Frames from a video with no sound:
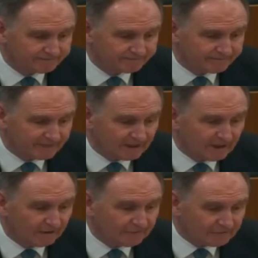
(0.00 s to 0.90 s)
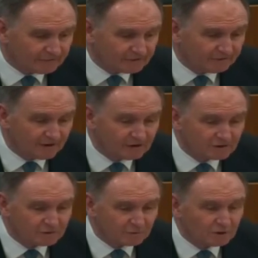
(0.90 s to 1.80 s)
I want to leave a thought,
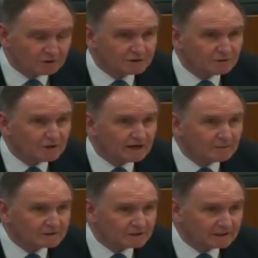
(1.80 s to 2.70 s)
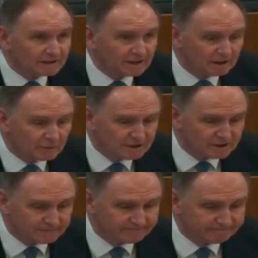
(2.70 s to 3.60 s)
I want to comment in the comment section,
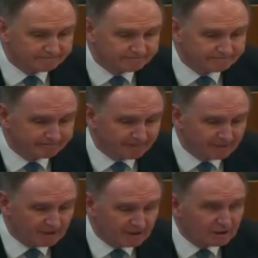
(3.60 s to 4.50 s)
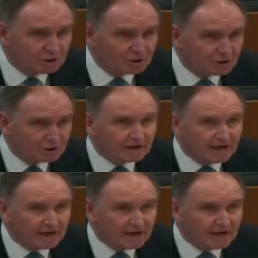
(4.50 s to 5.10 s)
and then we are going to discuss that